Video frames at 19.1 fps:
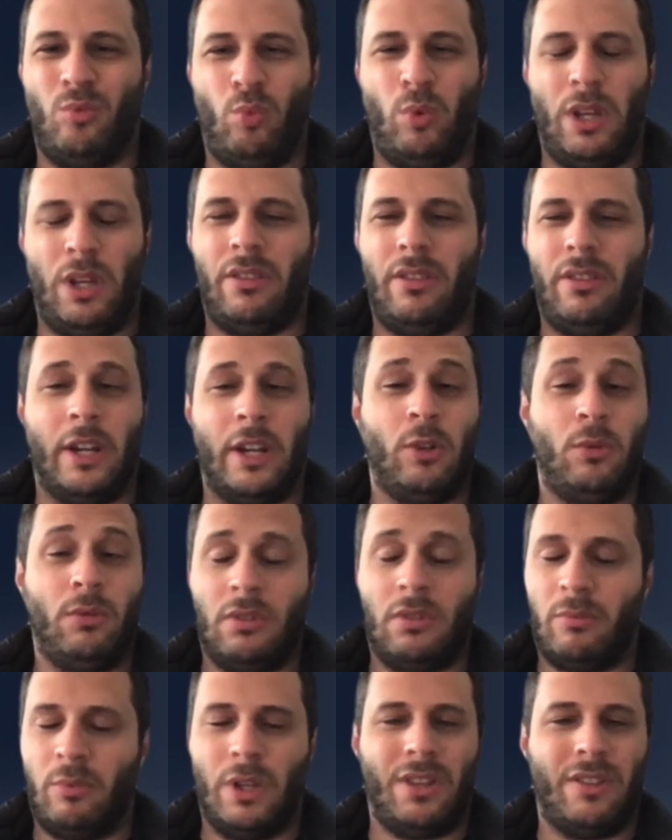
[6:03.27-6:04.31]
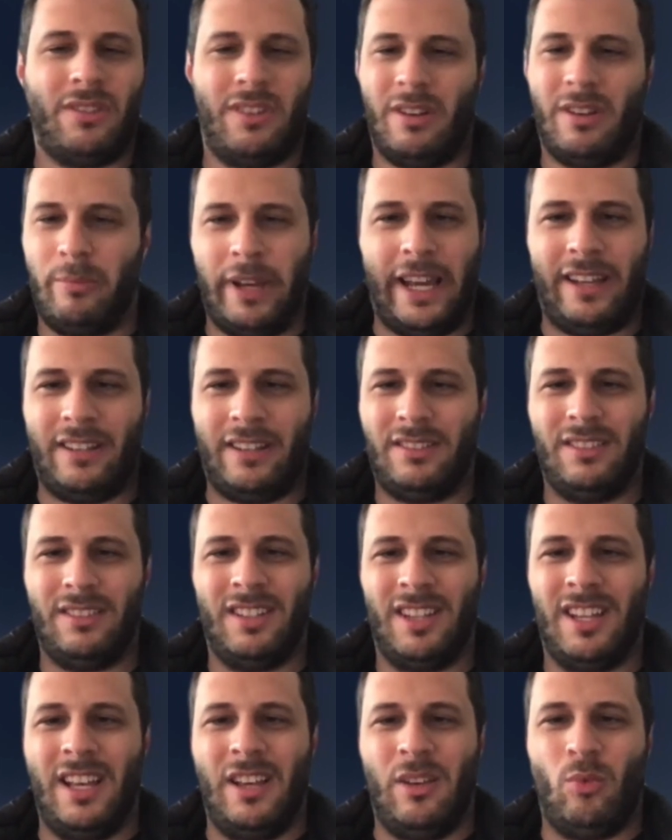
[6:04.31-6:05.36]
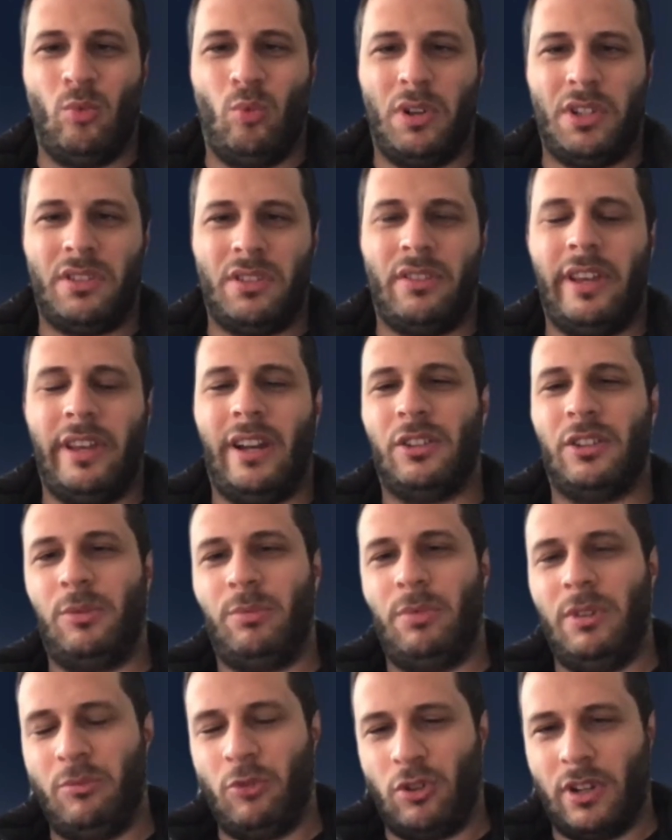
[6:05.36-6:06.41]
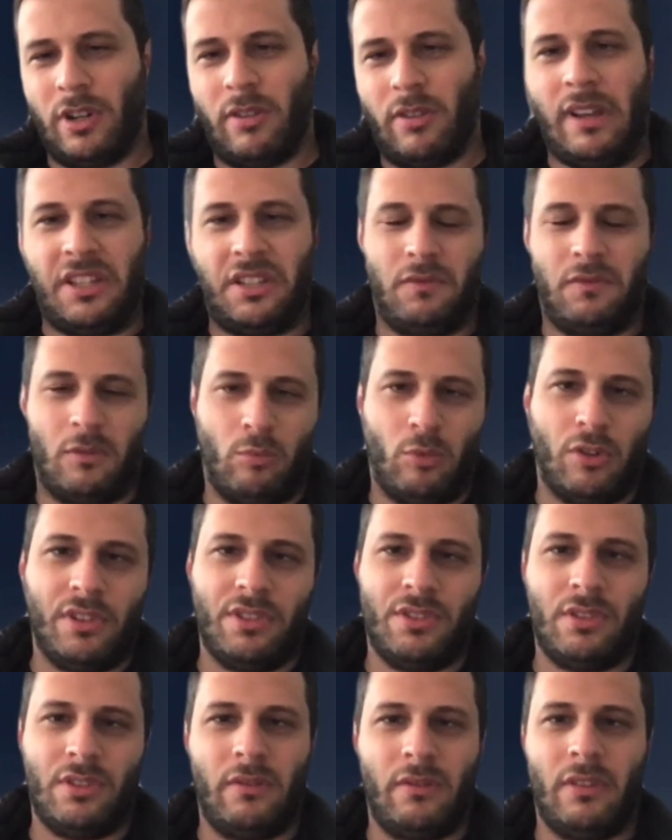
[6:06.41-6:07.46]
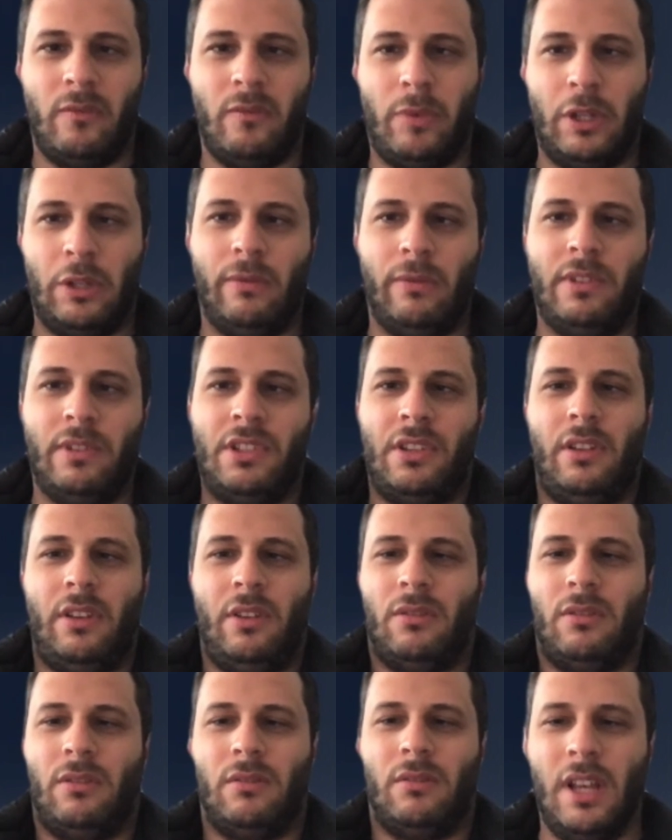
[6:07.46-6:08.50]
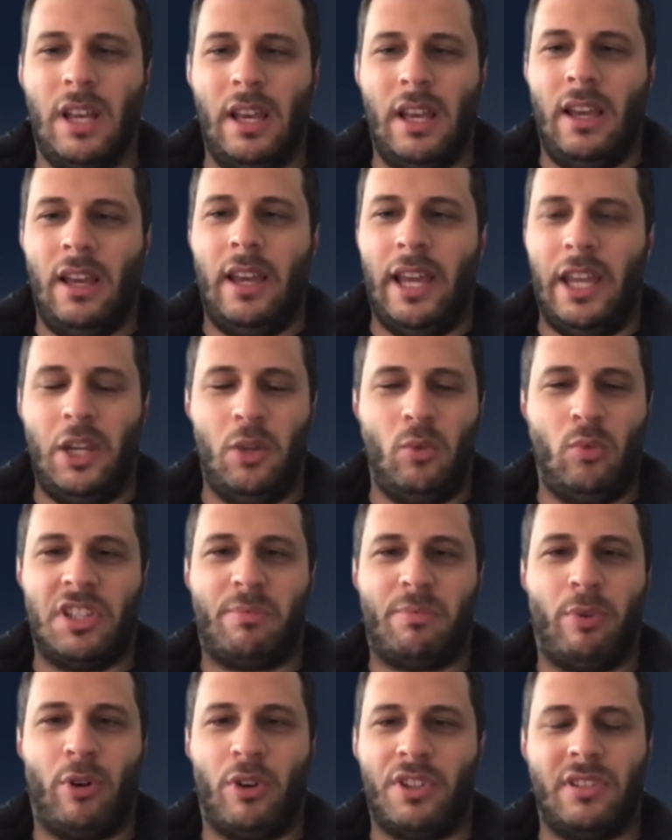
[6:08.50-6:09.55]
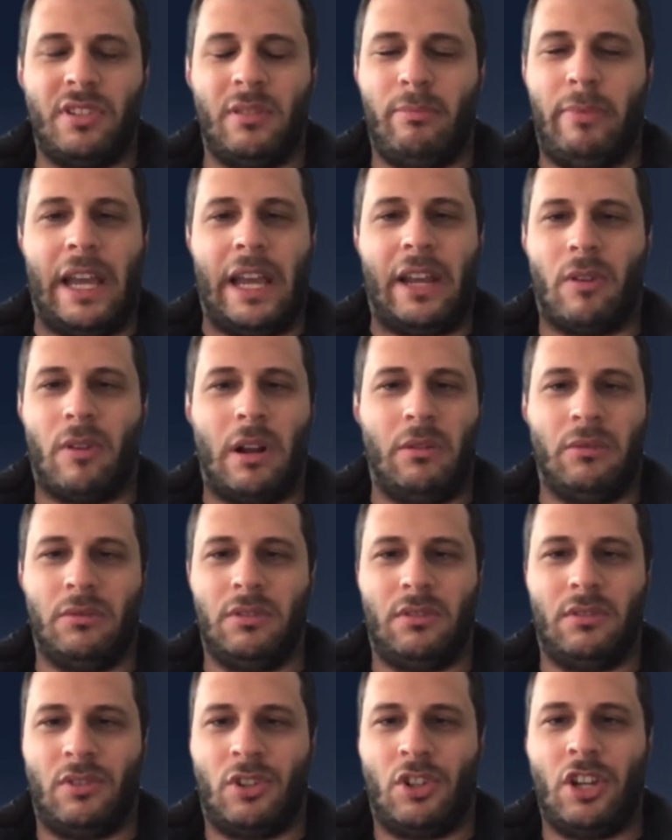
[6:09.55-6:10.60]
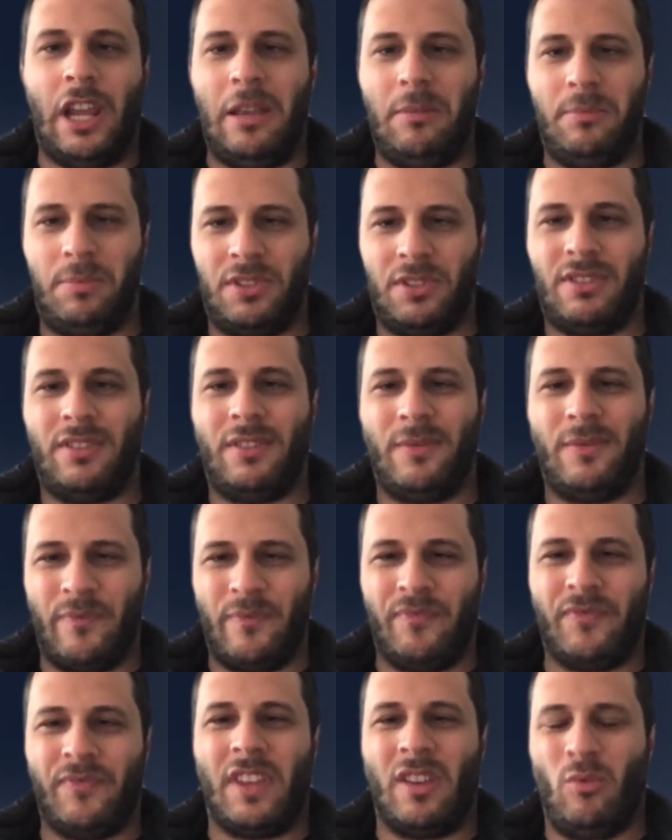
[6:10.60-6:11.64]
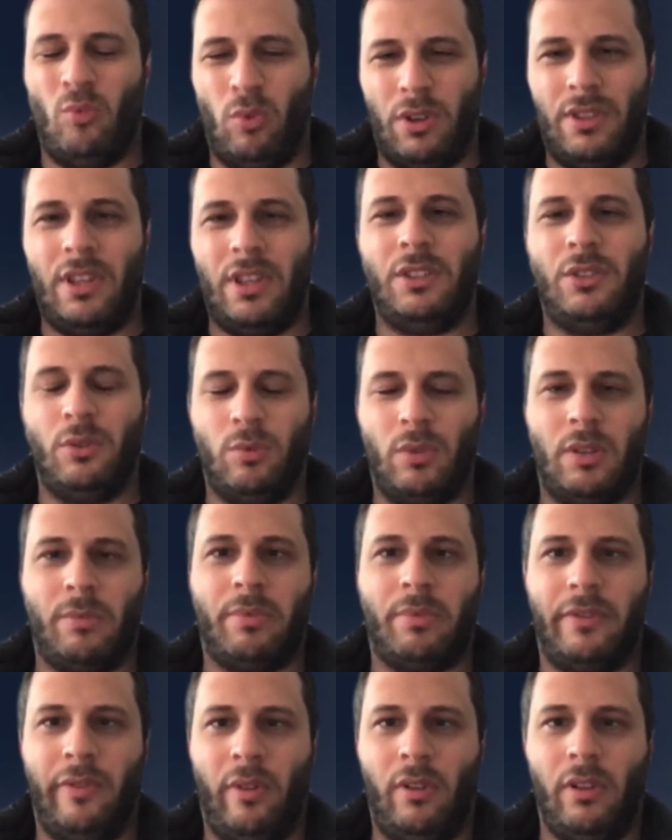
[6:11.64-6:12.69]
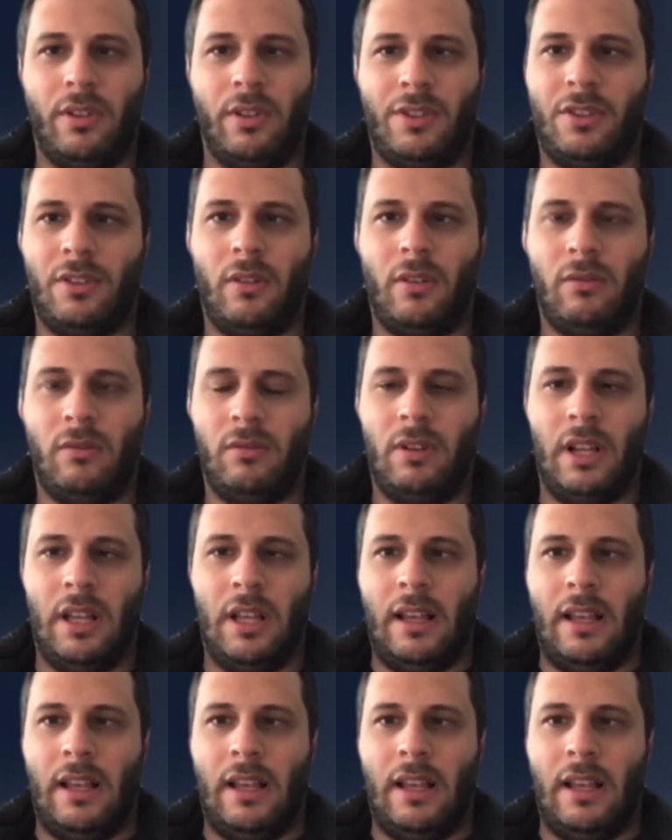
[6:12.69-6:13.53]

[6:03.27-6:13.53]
whether they're good or whether they're bad, whether they are to be more aggressive or more conservative. But obviously, anyone's personal background shapes what they do with a portfolio. So,